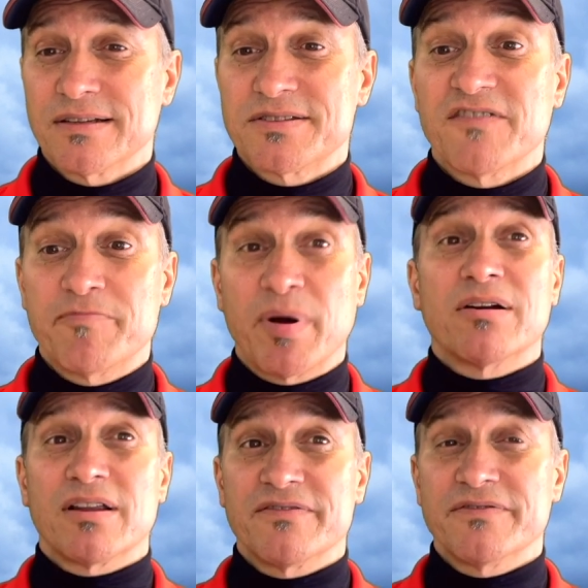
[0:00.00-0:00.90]
a tough
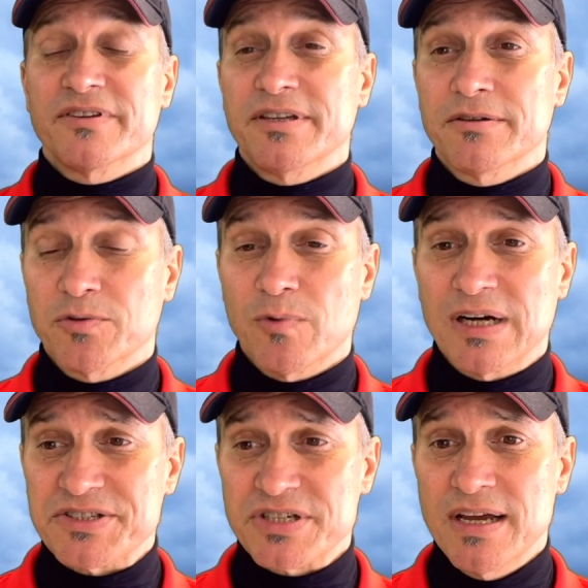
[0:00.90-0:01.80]
part of the video to watch.